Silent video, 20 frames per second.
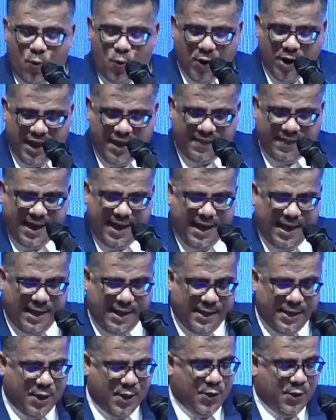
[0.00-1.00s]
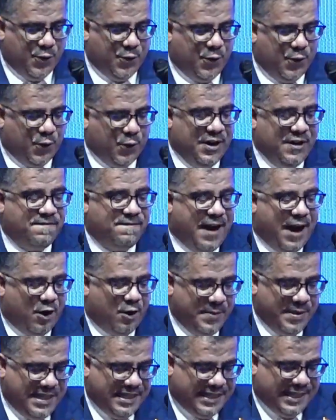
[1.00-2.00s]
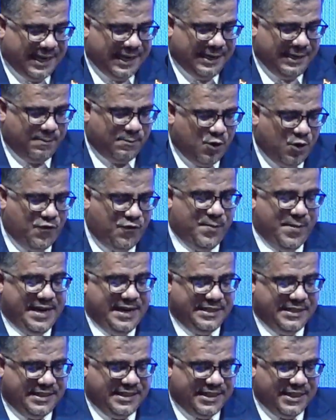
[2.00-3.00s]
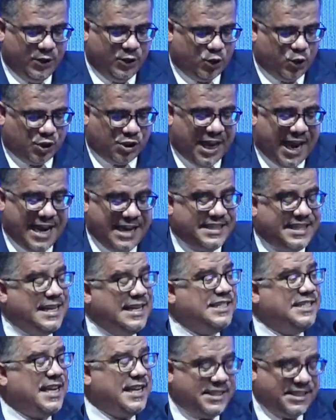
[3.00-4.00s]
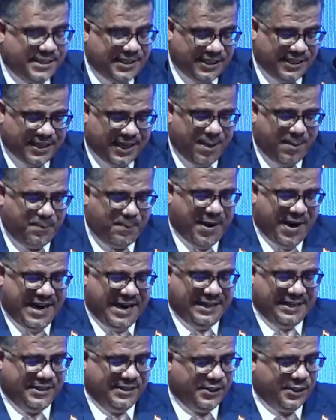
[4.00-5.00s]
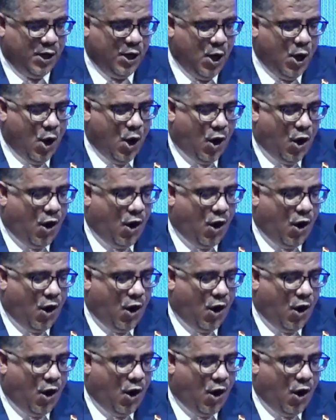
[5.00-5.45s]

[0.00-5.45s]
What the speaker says: whether through environmental movements, societal justice campaigns,